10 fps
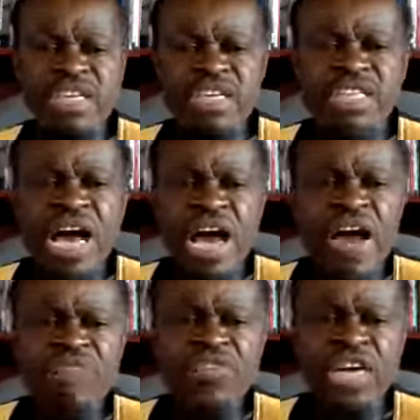these are
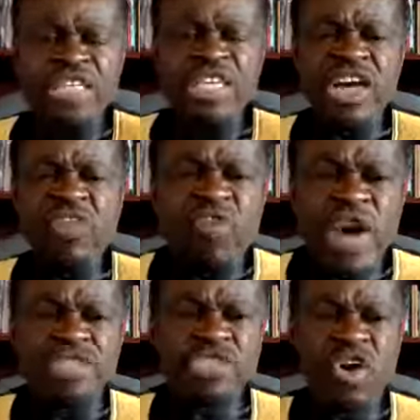African, they are of
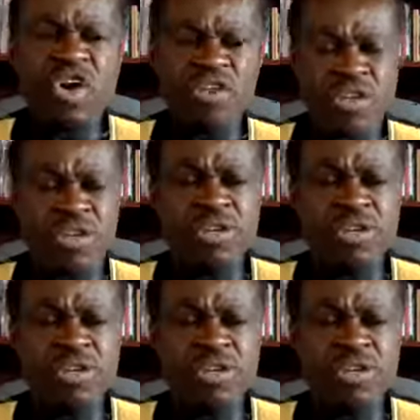one stock,